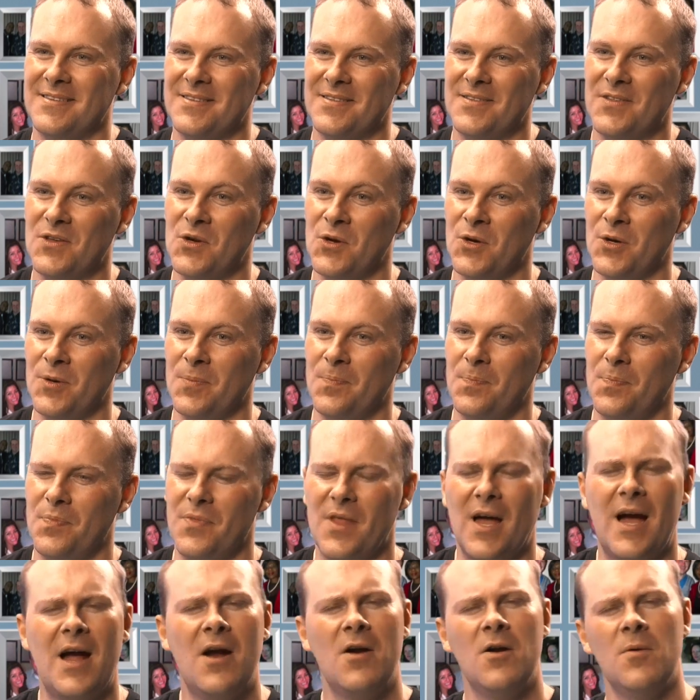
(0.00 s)
So
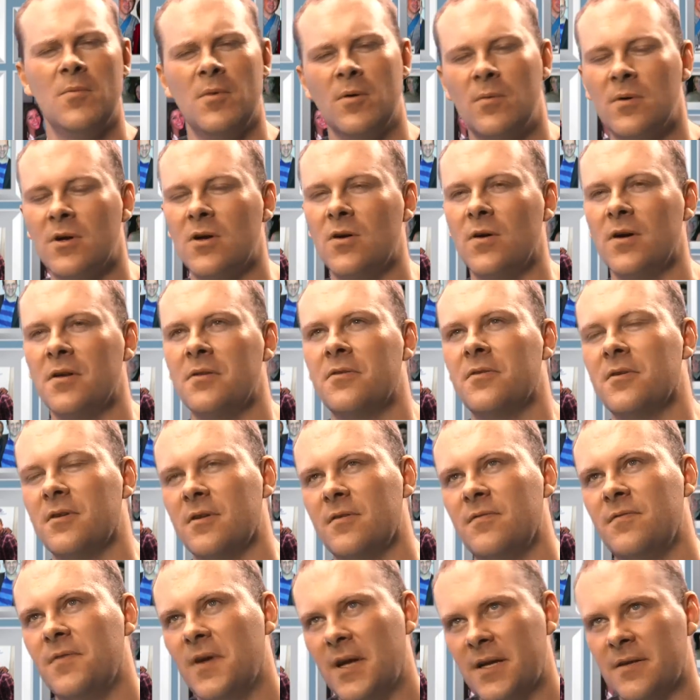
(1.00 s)
I remember going to an
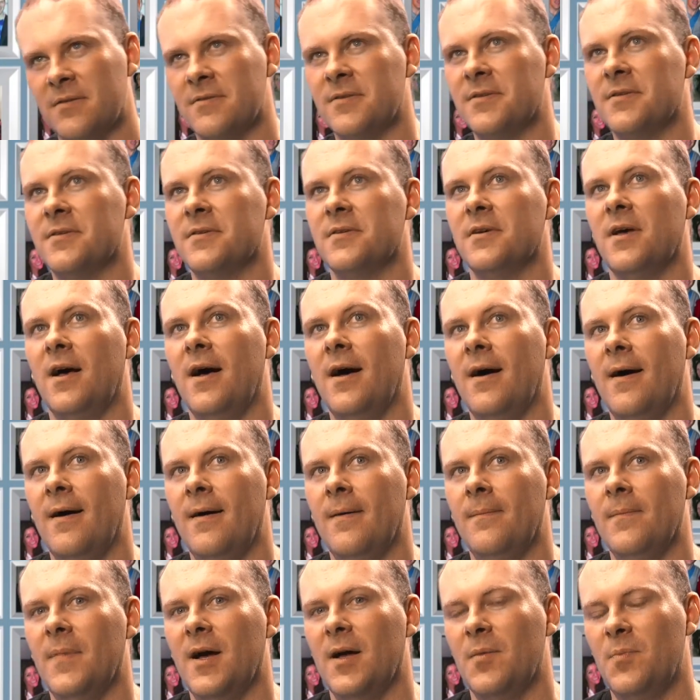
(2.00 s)
event
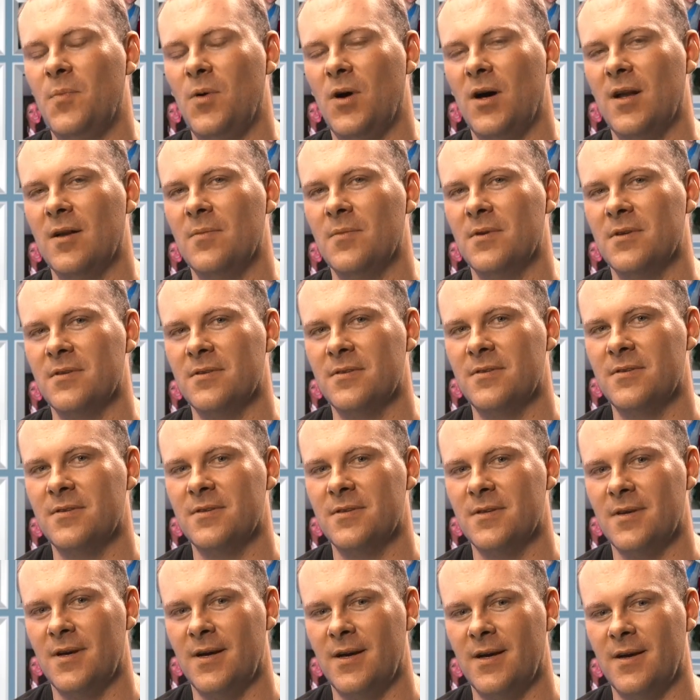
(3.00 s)
at
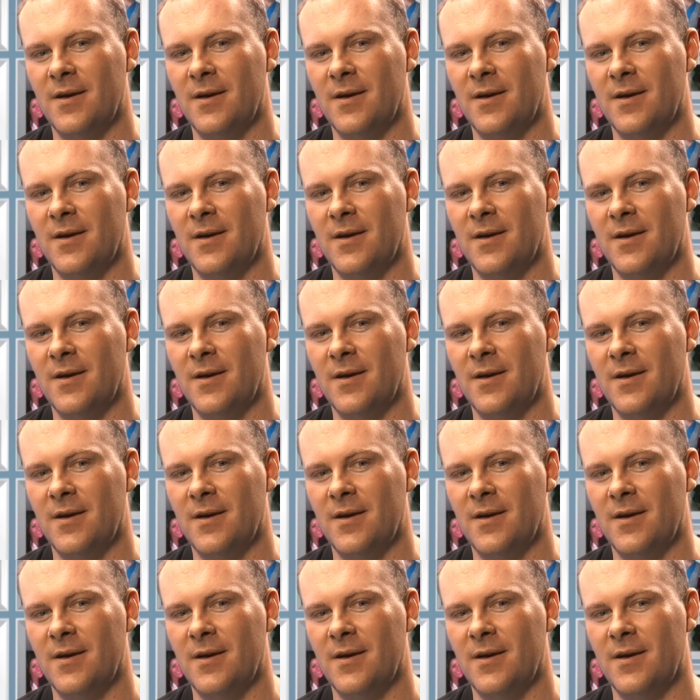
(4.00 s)
Parliament,